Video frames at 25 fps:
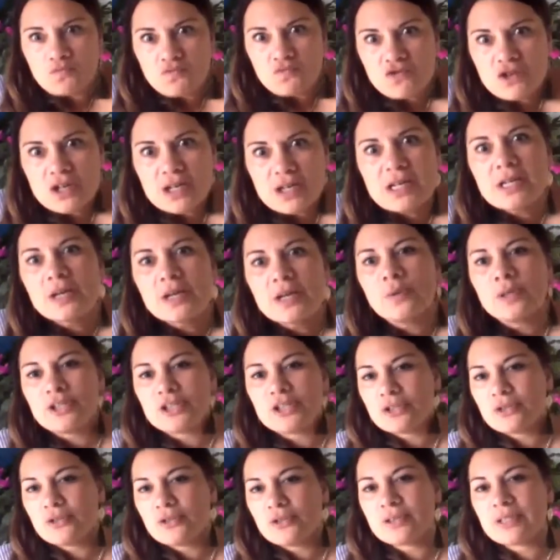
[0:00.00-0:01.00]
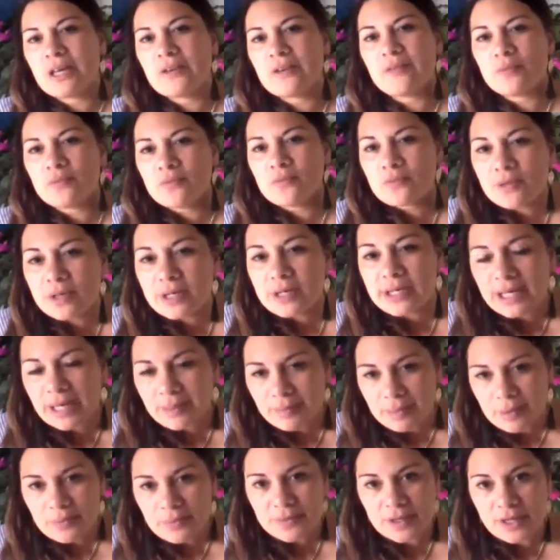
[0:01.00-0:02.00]
really question yourself and really
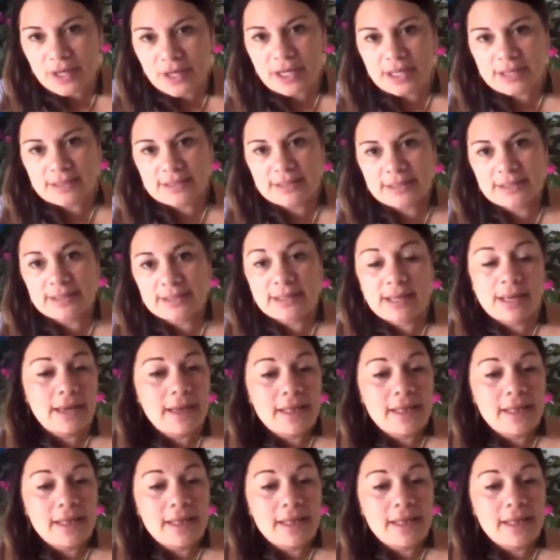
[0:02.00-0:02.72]
come up with the answers.